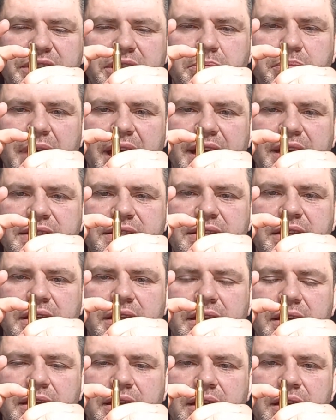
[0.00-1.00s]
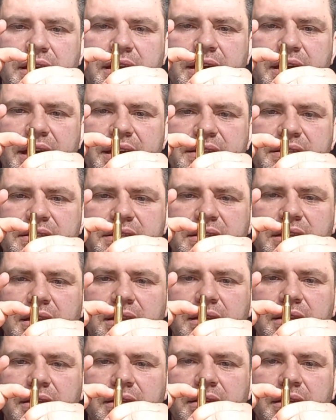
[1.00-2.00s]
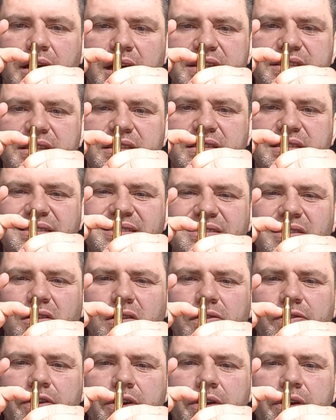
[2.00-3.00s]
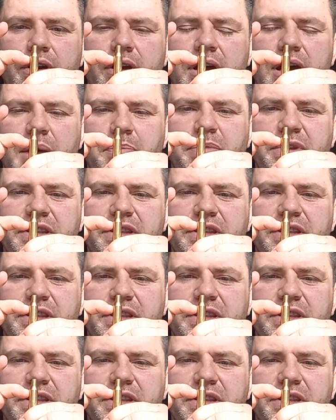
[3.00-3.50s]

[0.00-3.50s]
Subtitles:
It makes the case nice and silver up